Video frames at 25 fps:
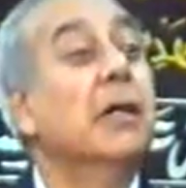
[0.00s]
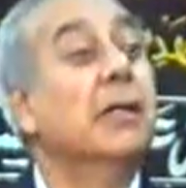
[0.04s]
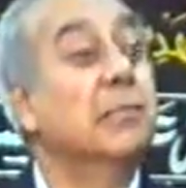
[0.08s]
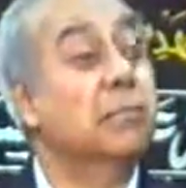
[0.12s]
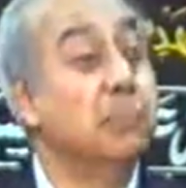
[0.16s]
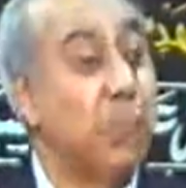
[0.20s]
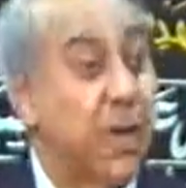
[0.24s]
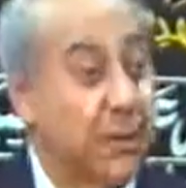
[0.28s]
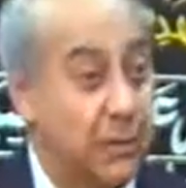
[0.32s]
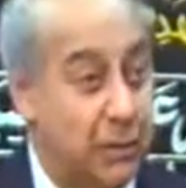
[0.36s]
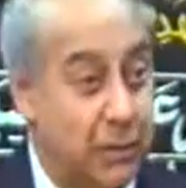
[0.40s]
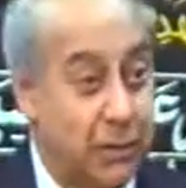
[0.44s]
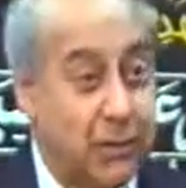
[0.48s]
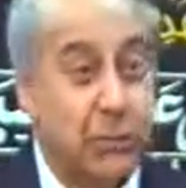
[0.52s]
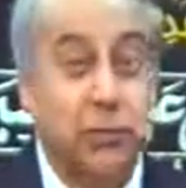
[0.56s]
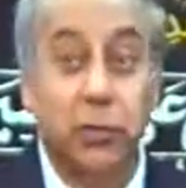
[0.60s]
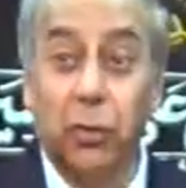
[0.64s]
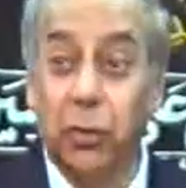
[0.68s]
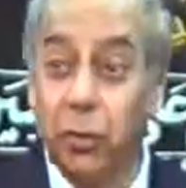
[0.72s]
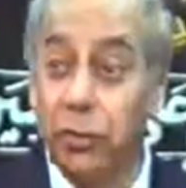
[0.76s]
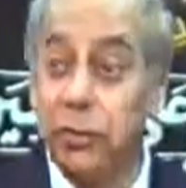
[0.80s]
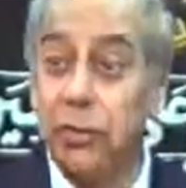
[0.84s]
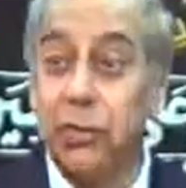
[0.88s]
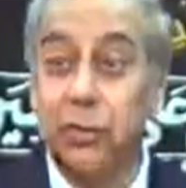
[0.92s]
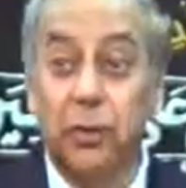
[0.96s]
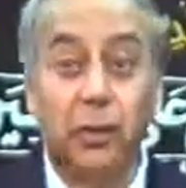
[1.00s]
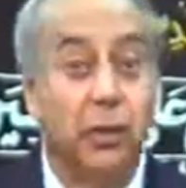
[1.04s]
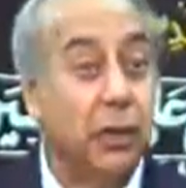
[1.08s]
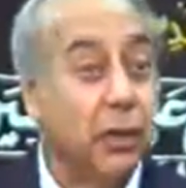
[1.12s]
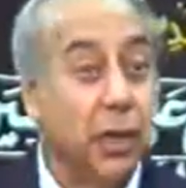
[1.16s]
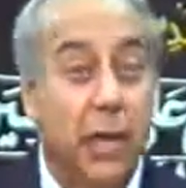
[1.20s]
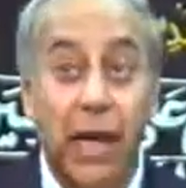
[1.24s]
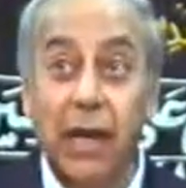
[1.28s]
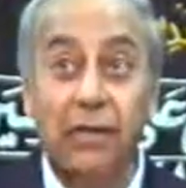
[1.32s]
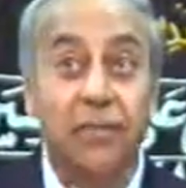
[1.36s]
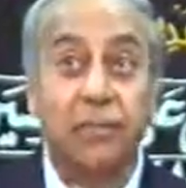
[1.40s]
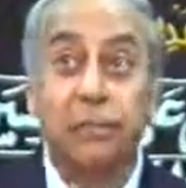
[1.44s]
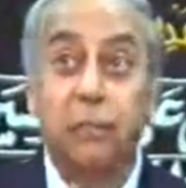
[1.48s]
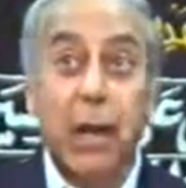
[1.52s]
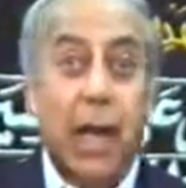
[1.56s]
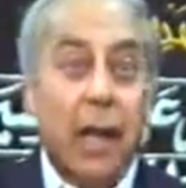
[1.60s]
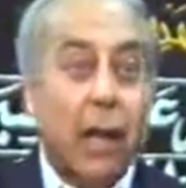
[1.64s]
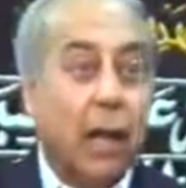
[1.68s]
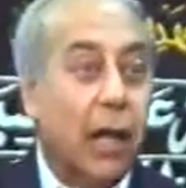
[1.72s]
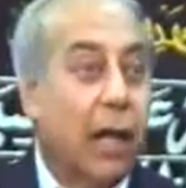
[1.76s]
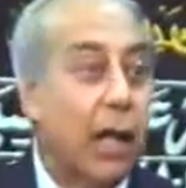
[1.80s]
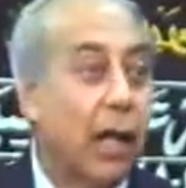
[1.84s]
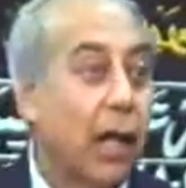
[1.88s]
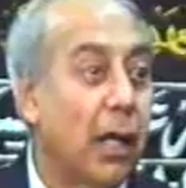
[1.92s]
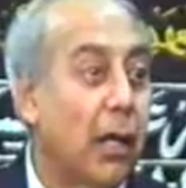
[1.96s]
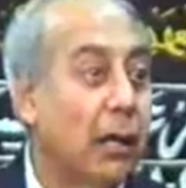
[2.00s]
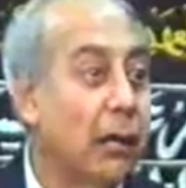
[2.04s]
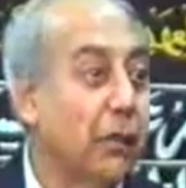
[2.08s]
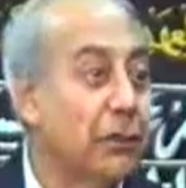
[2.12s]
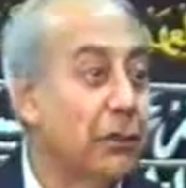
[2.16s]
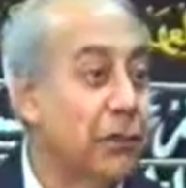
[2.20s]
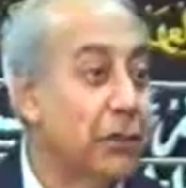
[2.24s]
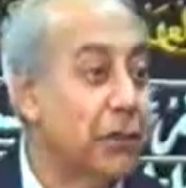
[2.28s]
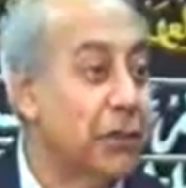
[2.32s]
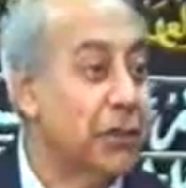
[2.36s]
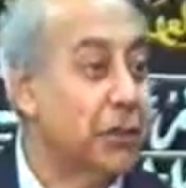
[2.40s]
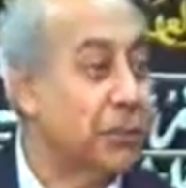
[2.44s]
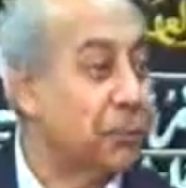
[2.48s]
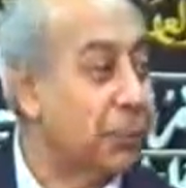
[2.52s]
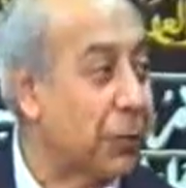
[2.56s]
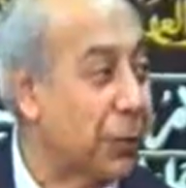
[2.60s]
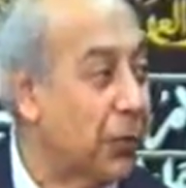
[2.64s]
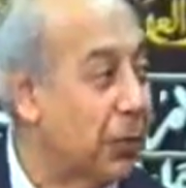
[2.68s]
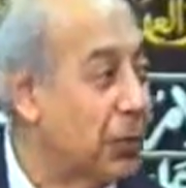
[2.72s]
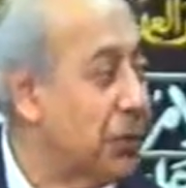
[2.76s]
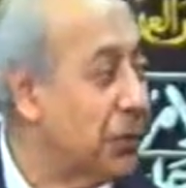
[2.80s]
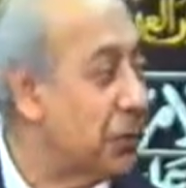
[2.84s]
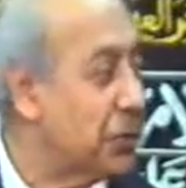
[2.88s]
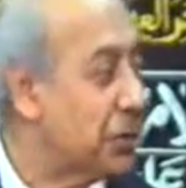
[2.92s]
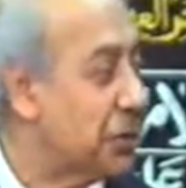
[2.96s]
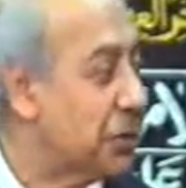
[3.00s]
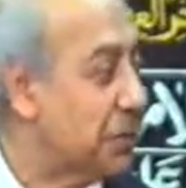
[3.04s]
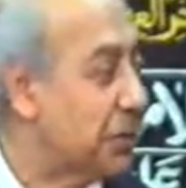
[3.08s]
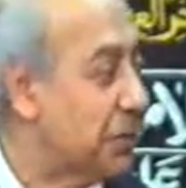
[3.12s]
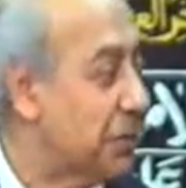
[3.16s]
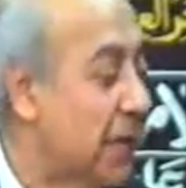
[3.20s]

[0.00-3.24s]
but it also gave barakah to his produce.